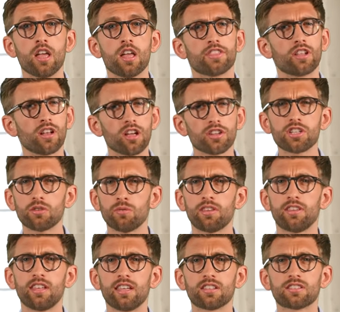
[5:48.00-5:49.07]
The logic with
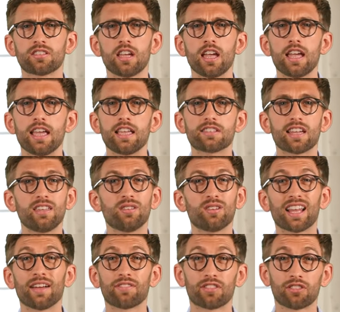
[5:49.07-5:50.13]
this is that you can
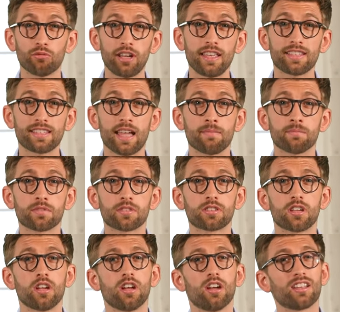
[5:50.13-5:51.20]
have three attempts
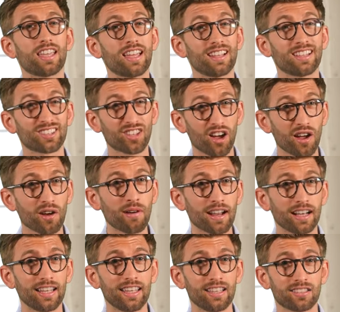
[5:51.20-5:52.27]
at getting
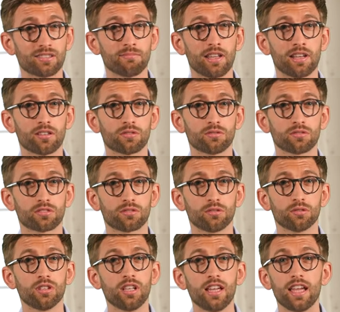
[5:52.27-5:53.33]
directly into medical
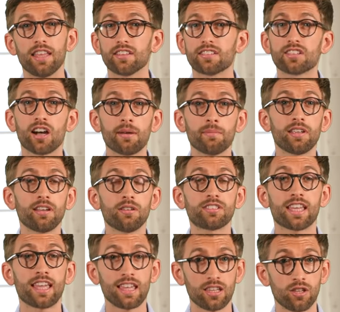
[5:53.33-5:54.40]
school in the time that it would
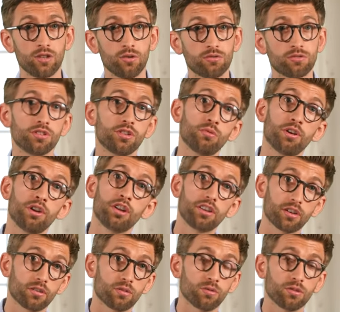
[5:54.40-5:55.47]
take you to do another
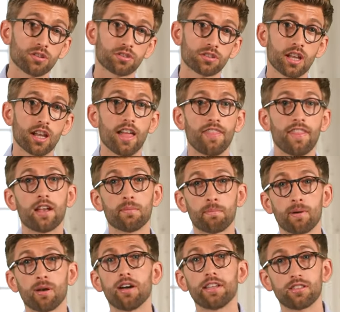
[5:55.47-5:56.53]
course and then
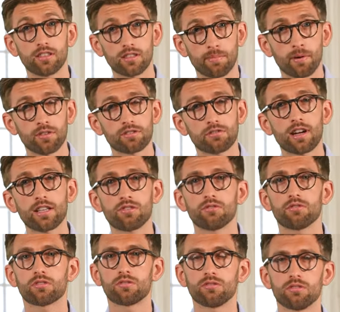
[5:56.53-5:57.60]
apply to the
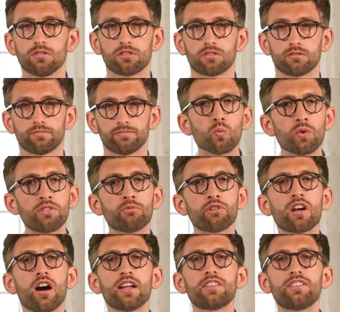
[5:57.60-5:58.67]
postgraduate course. With
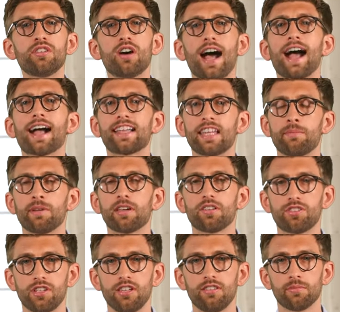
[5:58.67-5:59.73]
regard to your academic
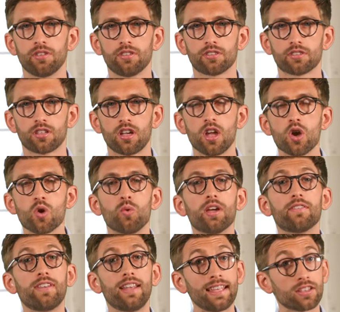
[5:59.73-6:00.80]
achievements, we
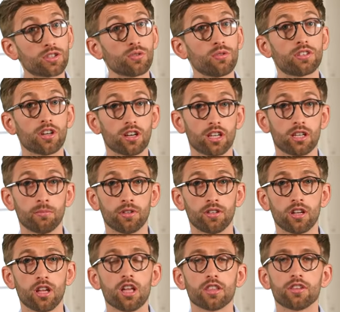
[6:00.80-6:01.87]
have linked to a document
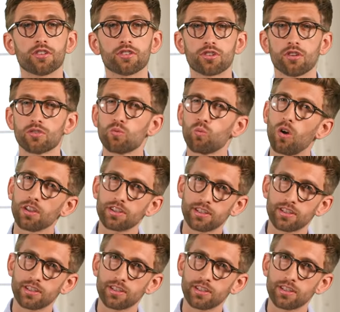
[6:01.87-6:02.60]
that shows what